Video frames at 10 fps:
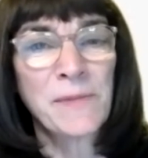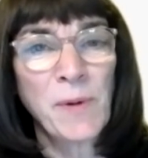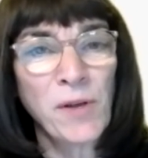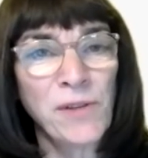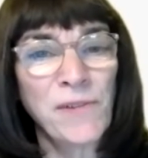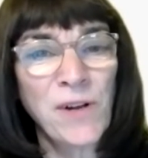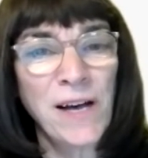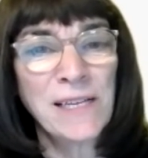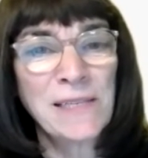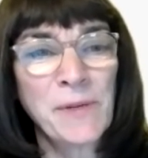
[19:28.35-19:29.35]
both of your
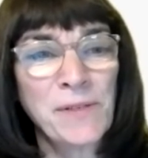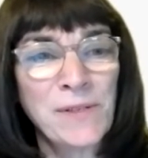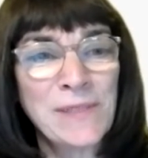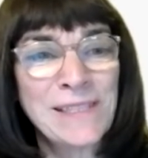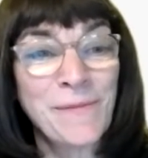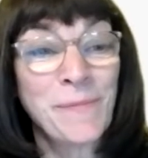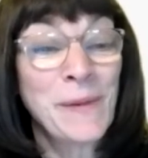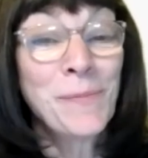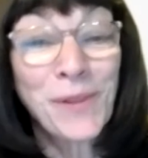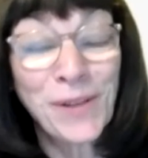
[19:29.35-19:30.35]
hospitals, the
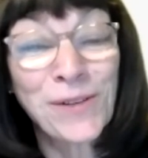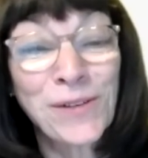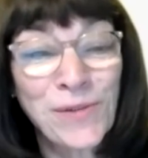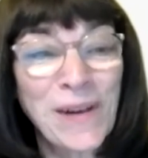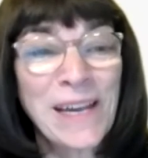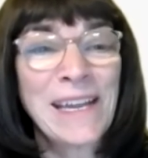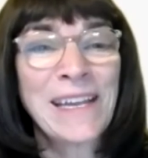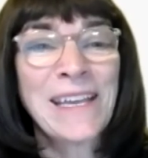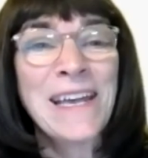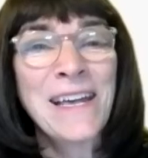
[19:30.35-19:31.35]
people that you're training